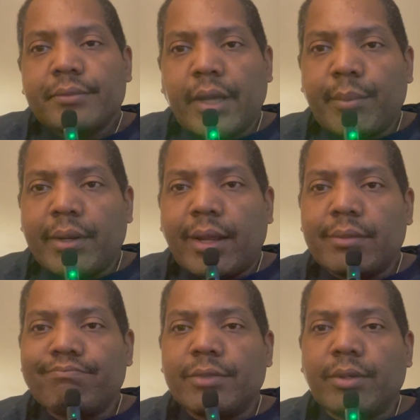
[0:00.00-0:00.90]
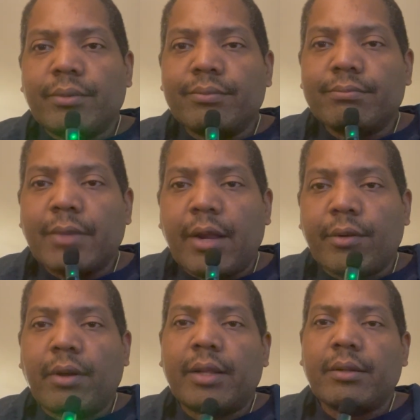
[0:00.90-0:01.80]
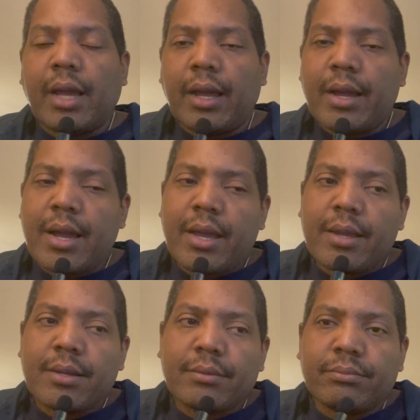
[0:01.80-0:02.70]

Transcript: I mean, I don't know. I